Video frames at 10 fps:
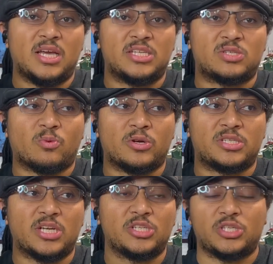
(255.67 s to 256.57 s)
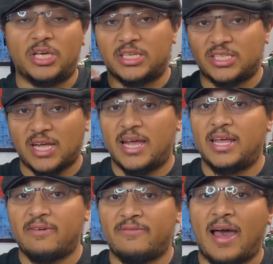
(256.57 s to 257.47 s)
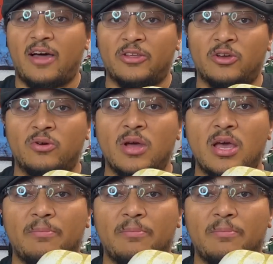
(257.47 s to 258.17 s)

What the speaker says: it's we're essentially assigning a value